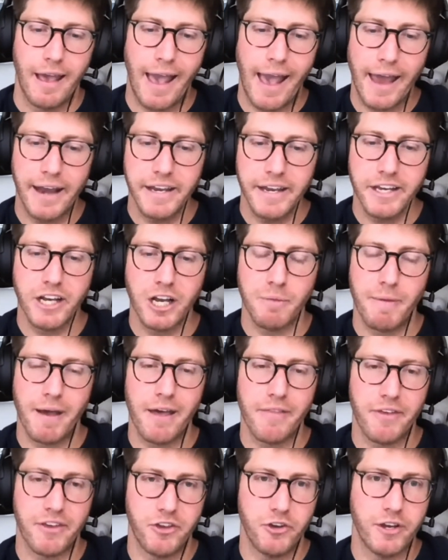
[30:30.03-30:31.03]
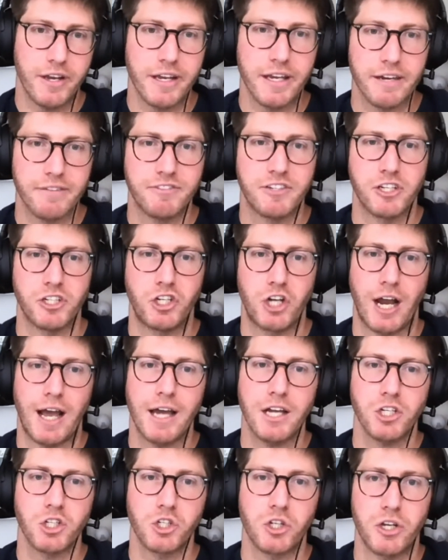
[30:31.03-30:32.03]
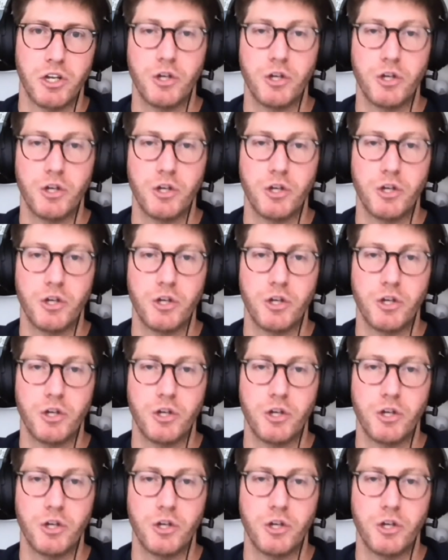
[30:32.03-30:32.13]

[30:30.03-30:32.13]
any command that you can give to Josh,